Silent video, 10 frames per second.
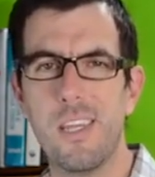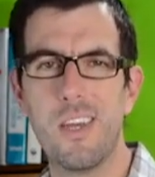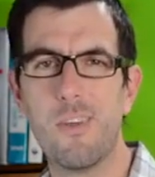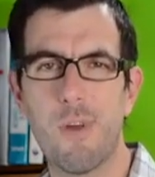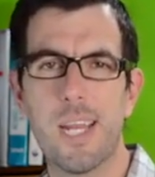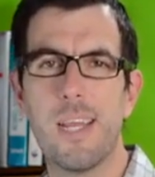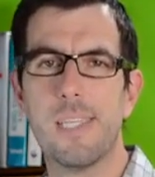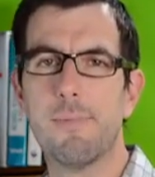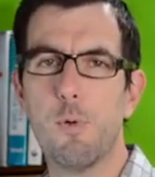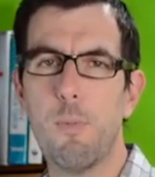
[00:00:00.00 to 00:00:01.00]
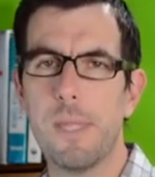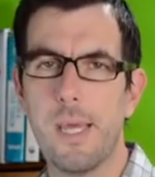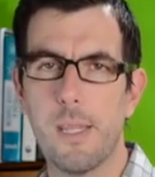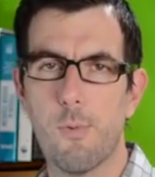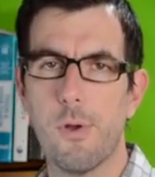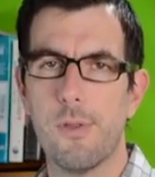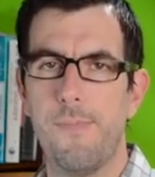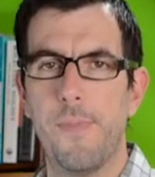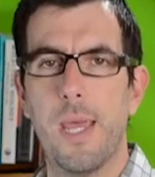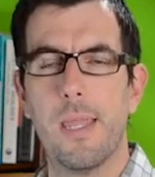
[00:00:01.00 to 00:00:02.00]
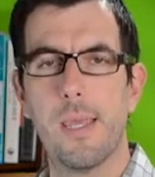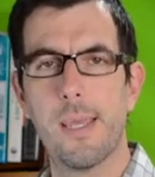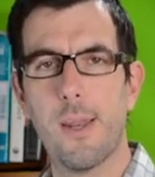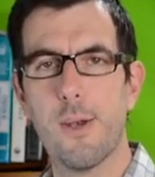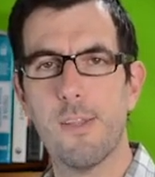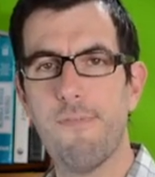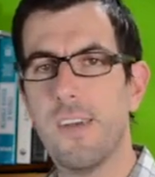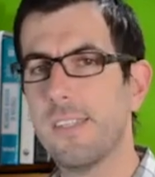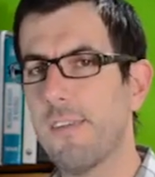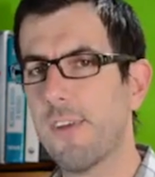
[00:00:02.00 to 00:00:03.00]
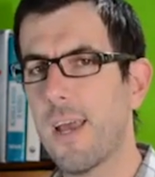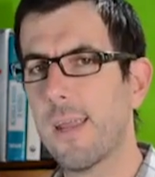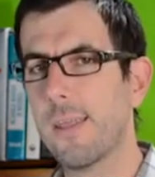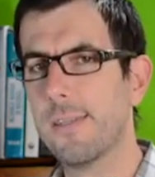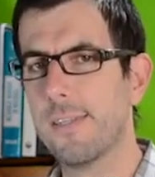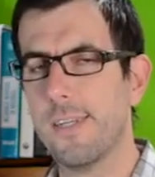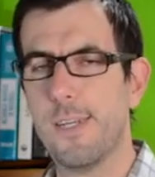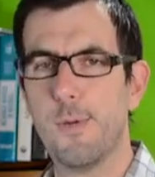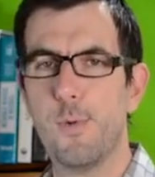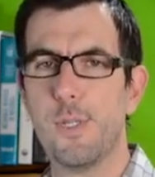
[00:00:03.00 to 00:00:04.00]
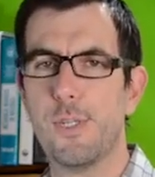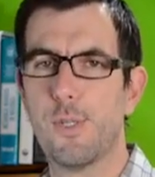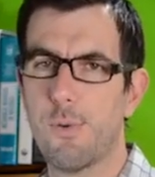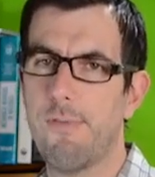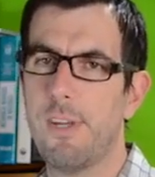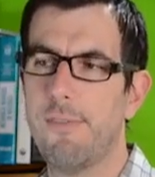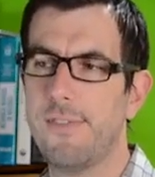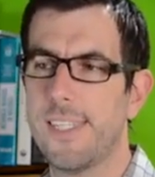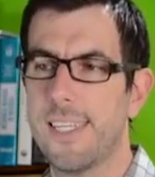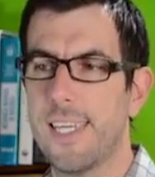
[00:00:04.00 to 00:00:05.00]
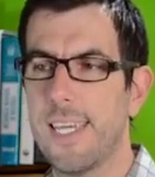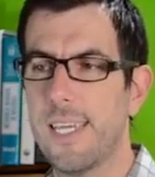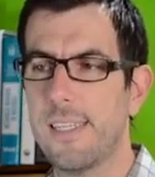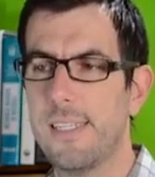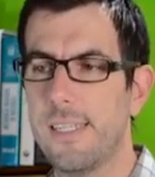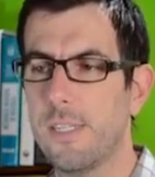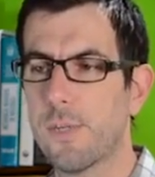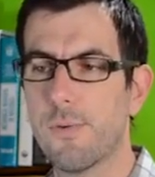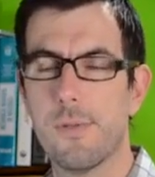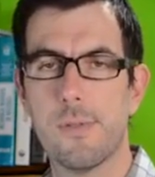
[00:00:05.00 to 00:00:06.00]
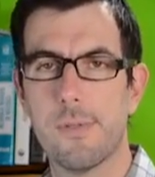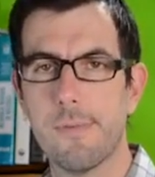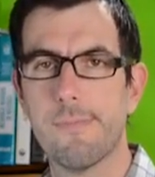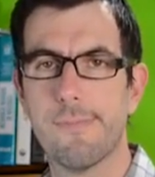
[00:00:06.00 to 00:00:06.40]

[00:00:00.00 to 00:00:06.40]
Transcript: yeah, you'll recognize them and it won't be the end of the world. You can get on to the fun stuff of calculus, which is derivatives and integrals.